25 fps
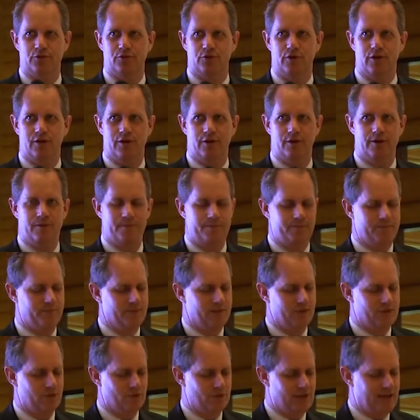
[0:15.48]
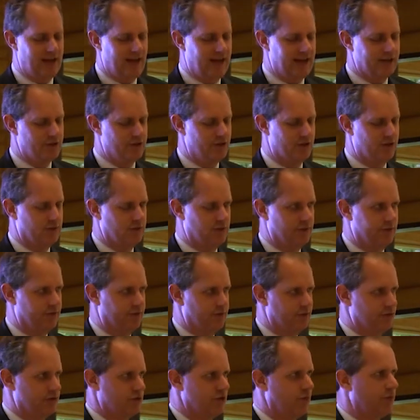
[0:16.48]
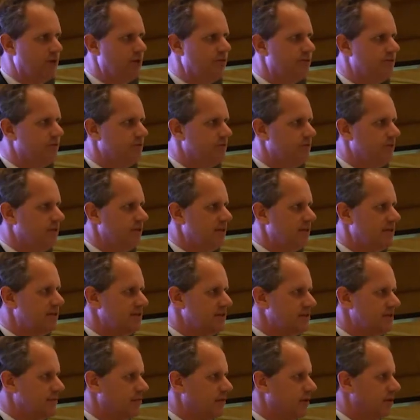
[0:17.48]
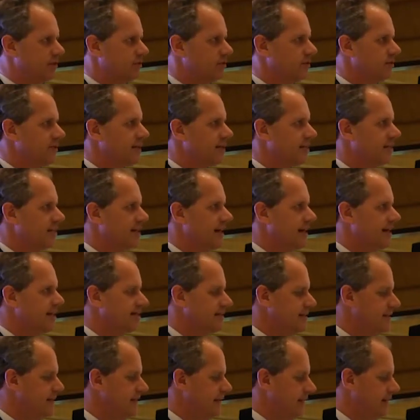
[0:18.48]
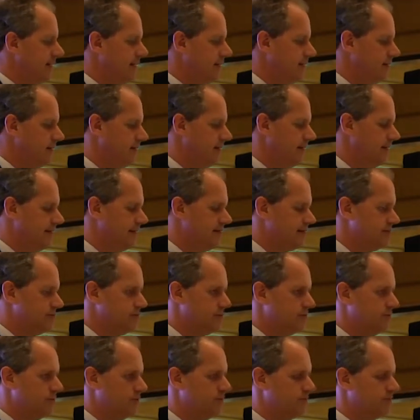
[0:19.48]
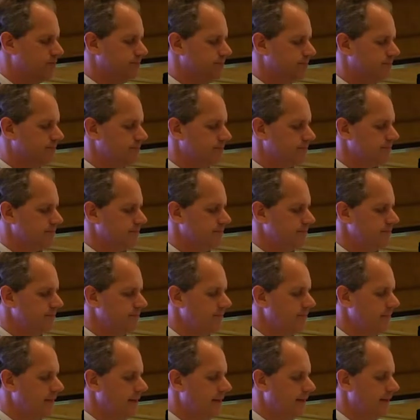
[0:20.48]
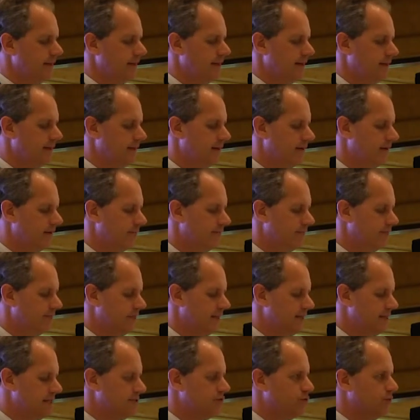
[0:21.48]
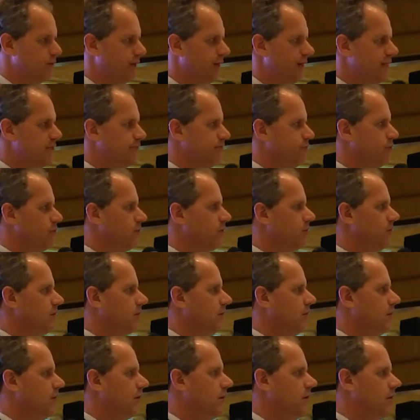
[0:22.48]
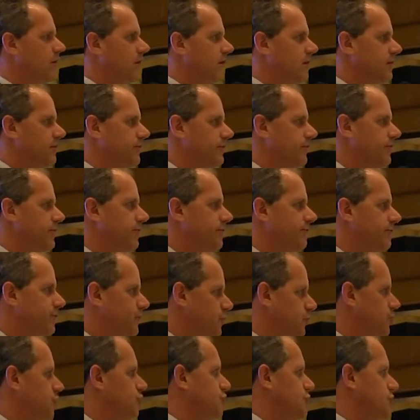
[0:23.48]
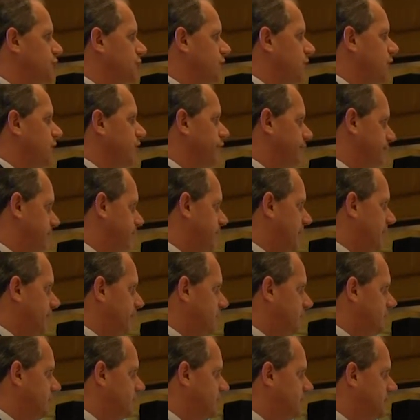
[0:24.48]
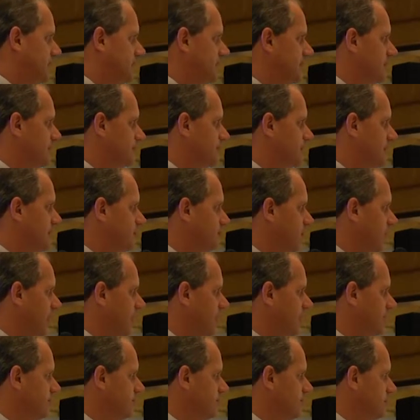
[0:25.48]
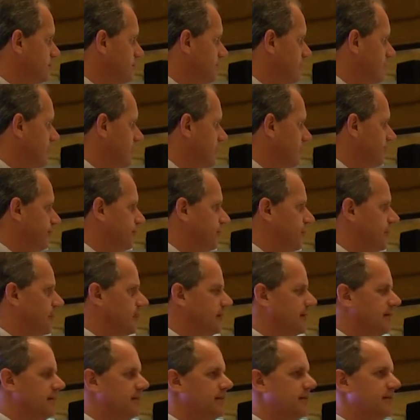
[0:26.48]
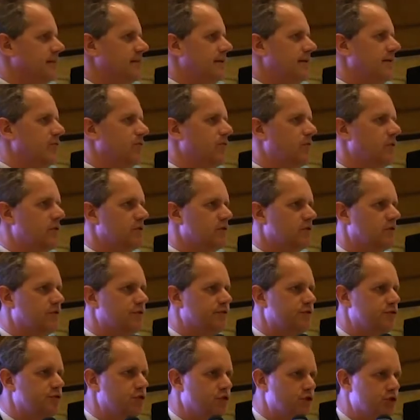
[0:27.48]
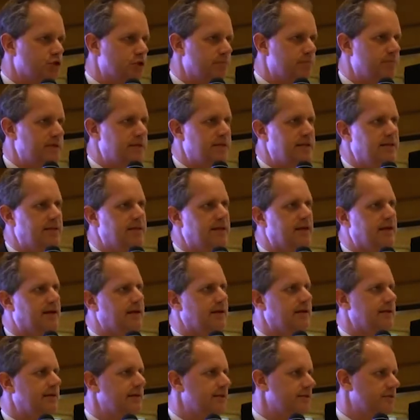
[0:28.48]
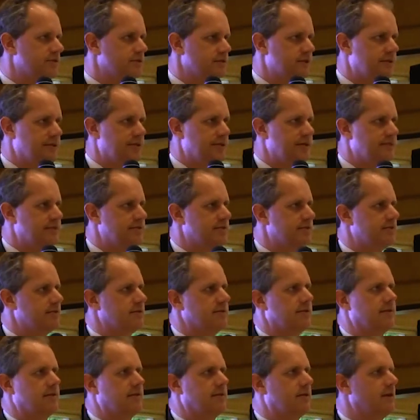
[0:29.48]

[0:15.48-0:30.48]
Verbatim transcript: to the to the actual conference. So what what is this about? The the idea here is to um, is to explore the future of payments In this really to ask ourselves, well, in in a world of social media, internet, uh,